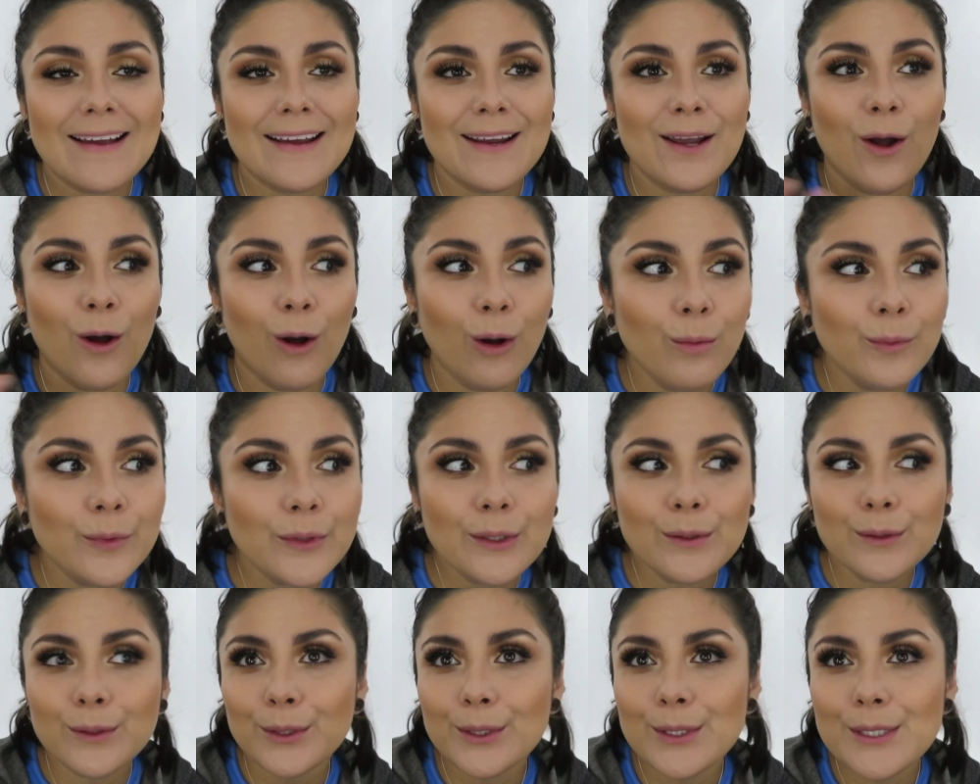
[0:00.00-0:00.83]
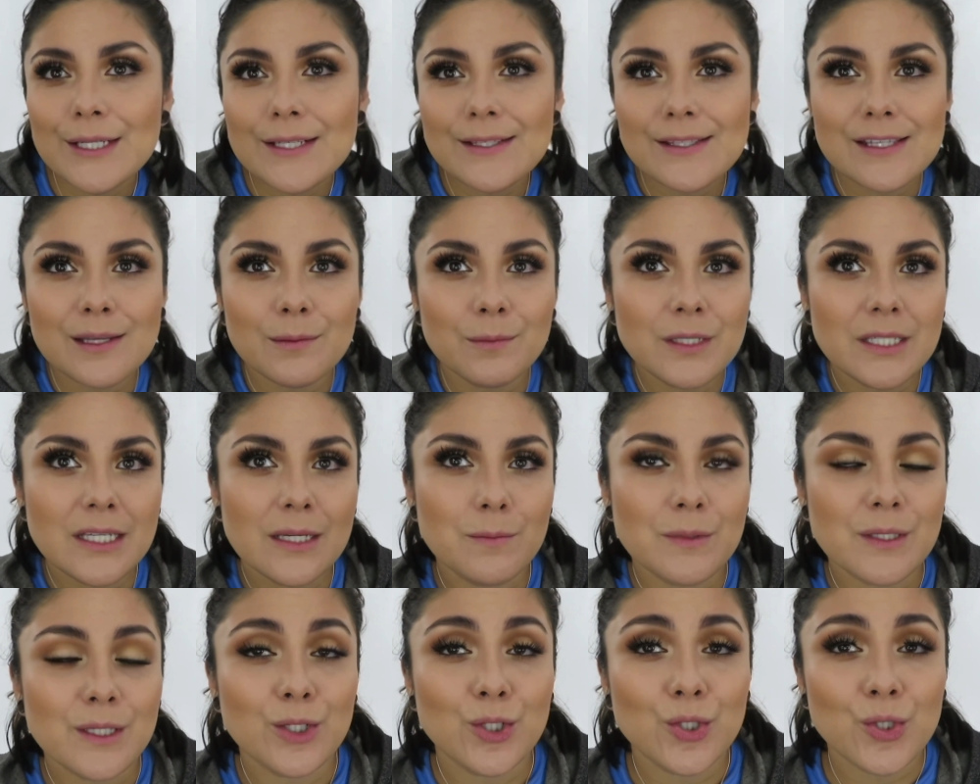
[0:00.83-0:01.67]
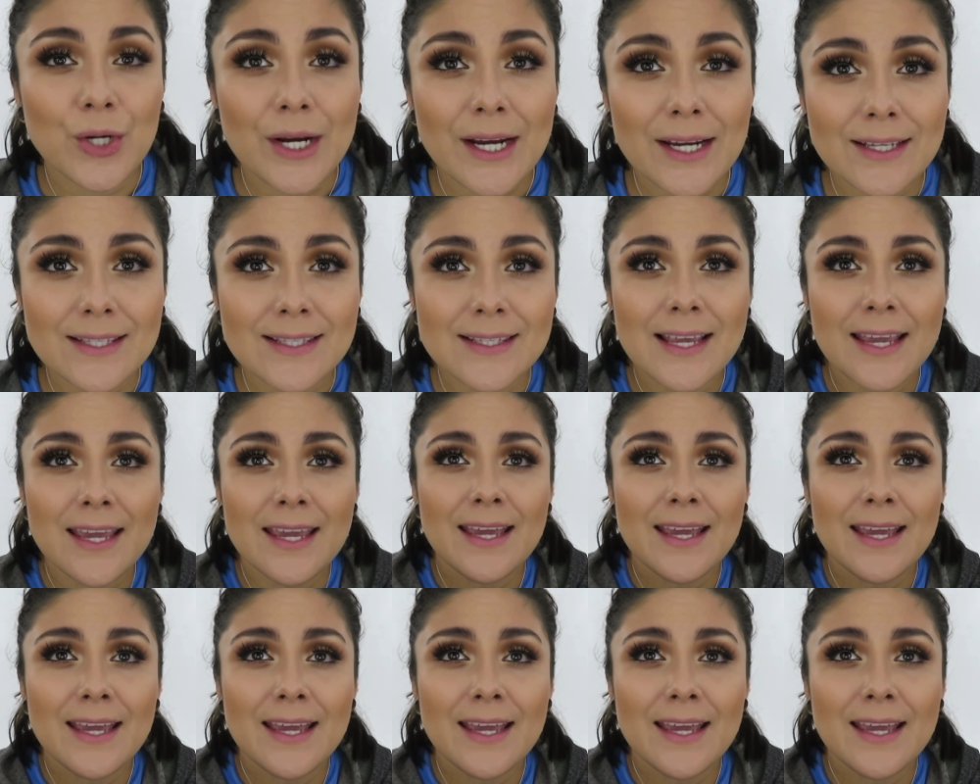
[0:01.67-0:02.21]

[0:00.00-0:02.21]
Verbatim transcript: I hope you learned some tips and tricks.